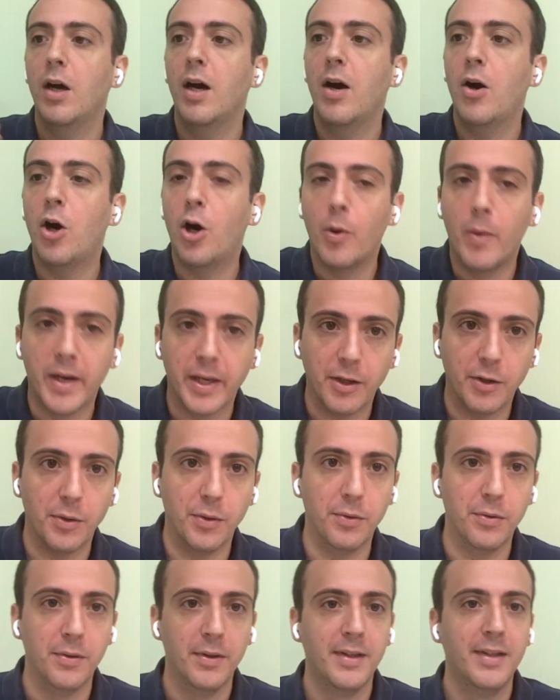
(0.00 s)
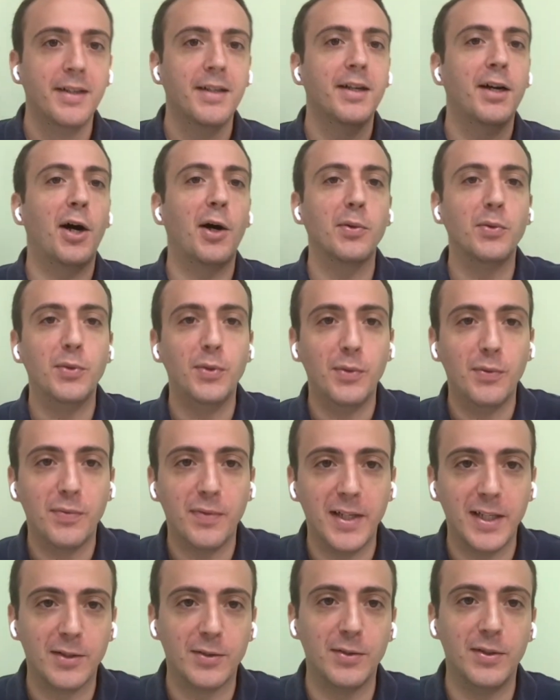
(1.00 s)
How are you? How do you
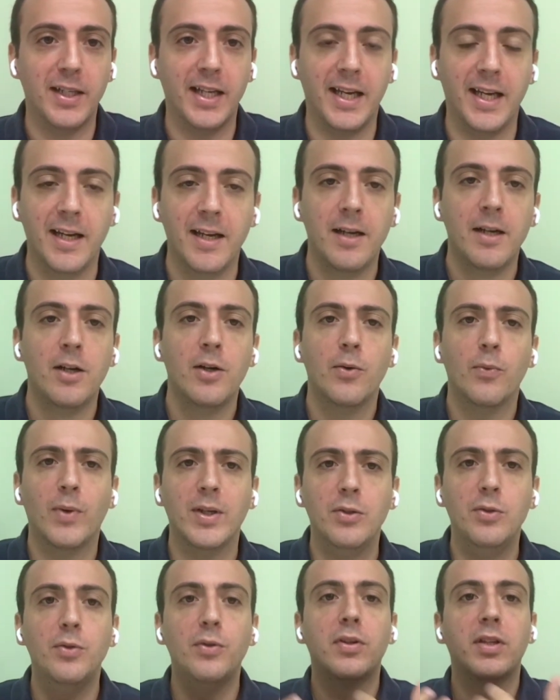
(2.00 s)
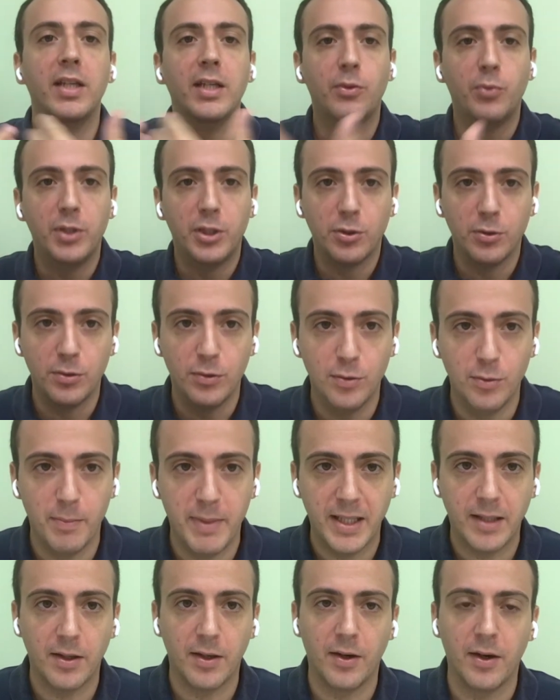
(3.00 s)
feel today? What do you think we should do
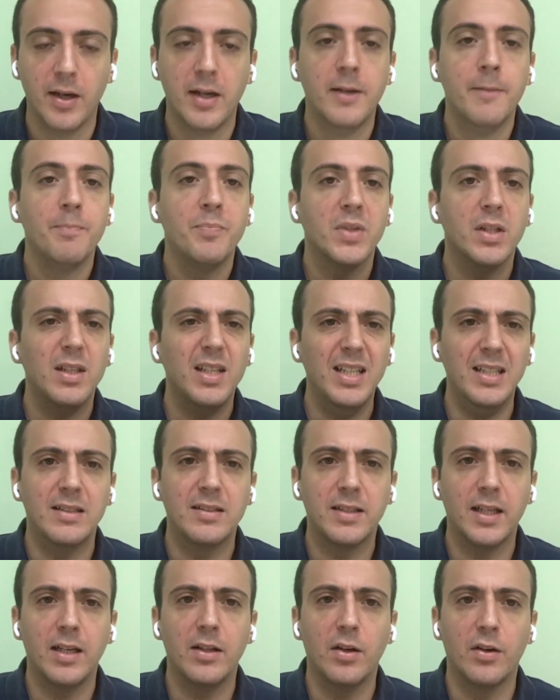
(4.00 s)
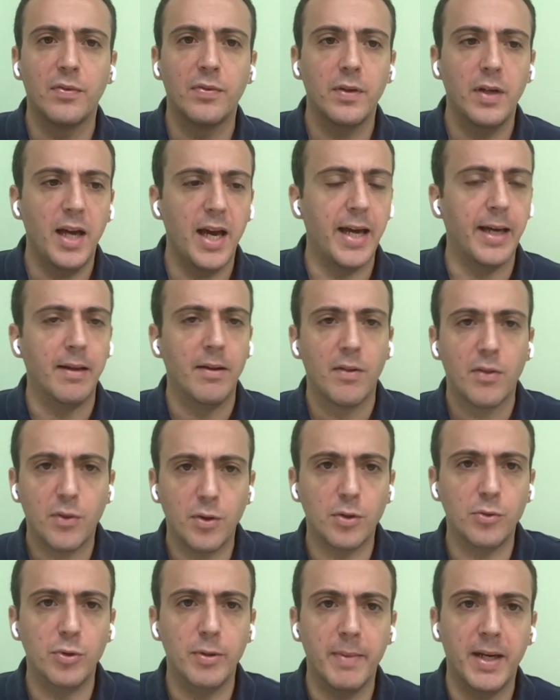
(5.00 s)
better? Instead of a
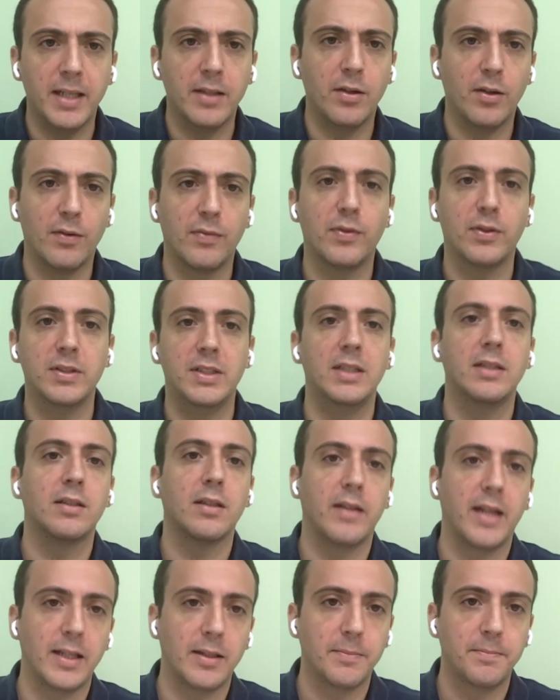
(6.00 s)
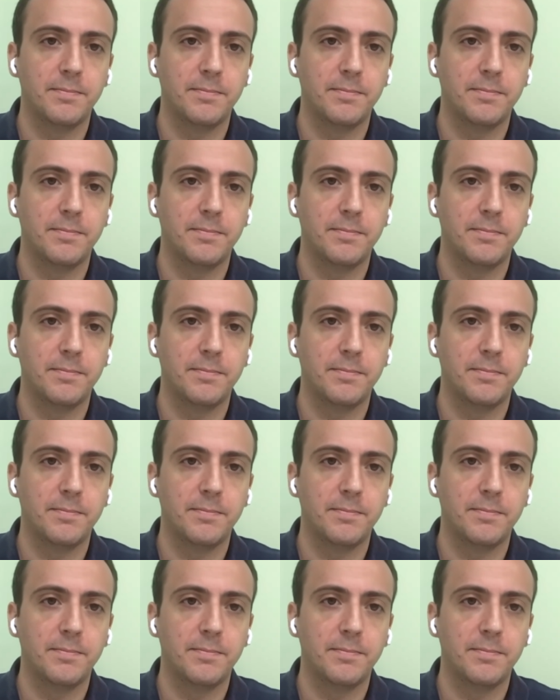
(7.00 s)
third reminder for this or that.